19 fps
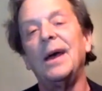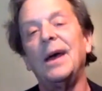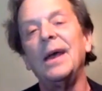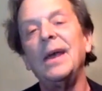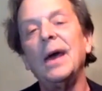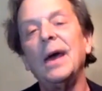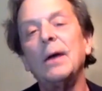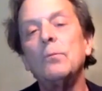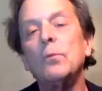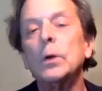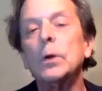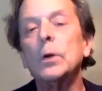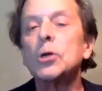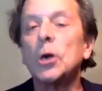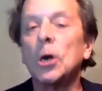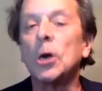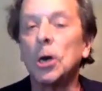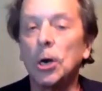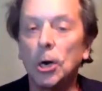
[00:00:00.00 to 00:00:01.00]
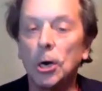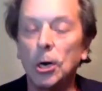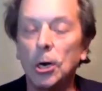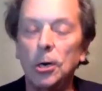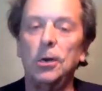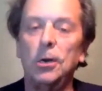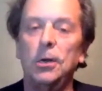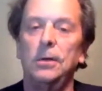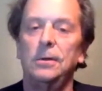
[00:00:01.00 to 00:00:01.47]
he had
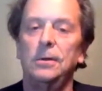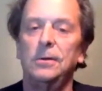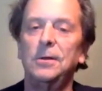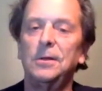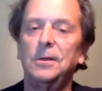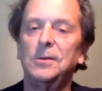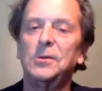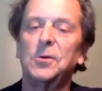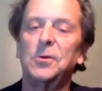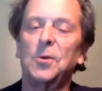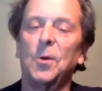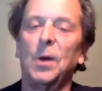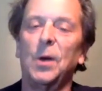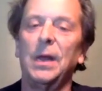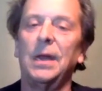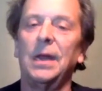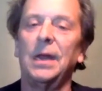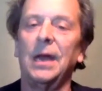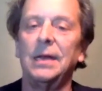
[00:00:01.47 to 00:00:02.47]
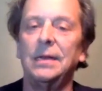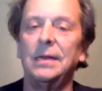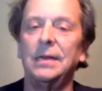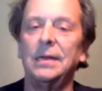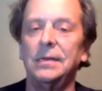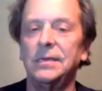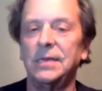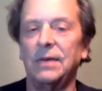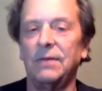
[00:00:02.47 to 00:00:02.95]
returned to the story in
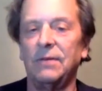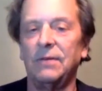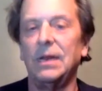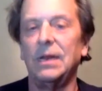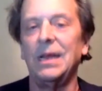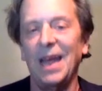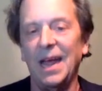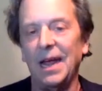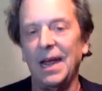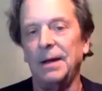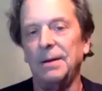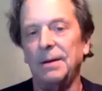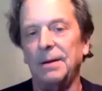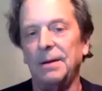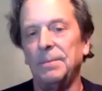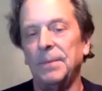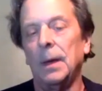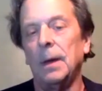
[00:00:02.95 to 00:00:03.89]
1978.